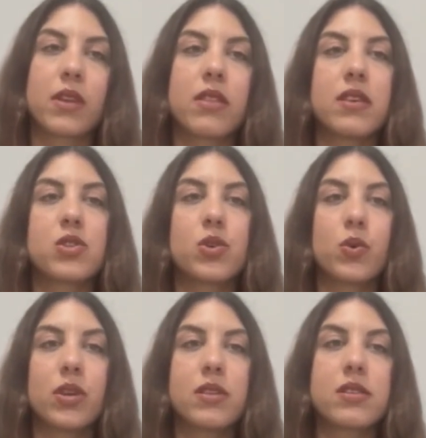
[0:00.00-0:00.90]
The
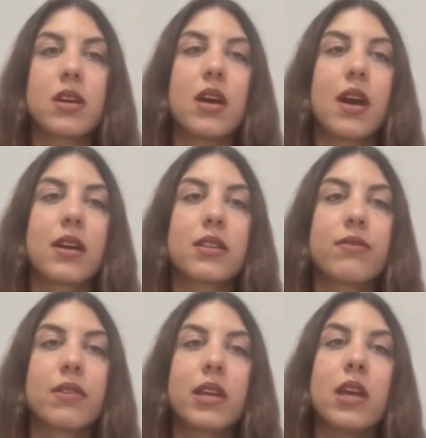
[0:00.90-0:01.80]
students
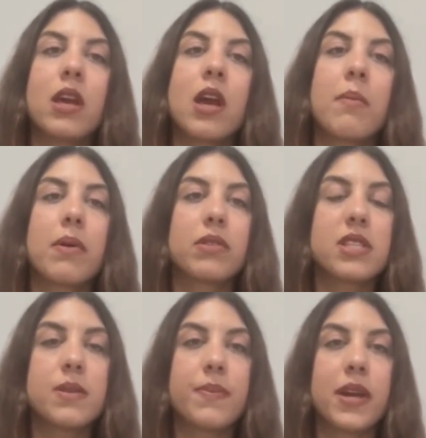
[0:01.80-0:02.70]
actively
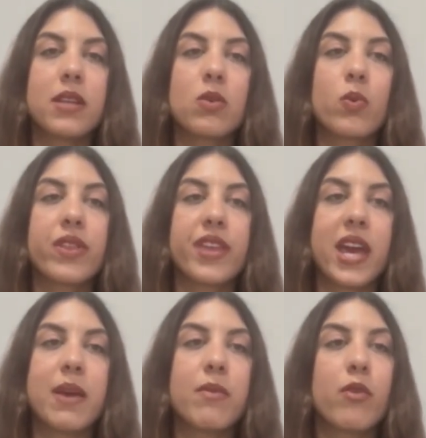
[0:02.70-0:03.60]
participated with the
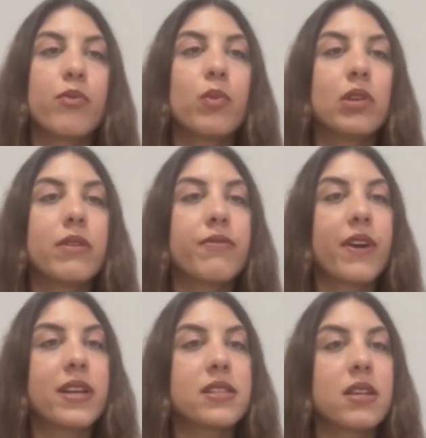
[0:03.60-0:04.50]
aim of
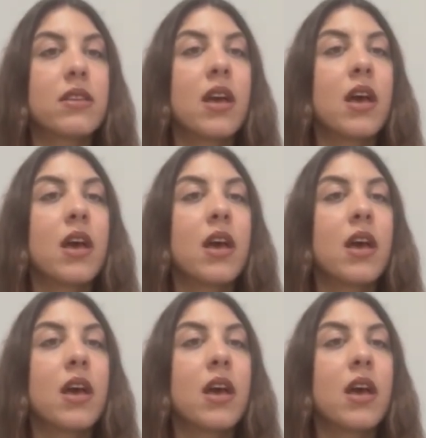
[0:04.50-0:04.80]
multifaceted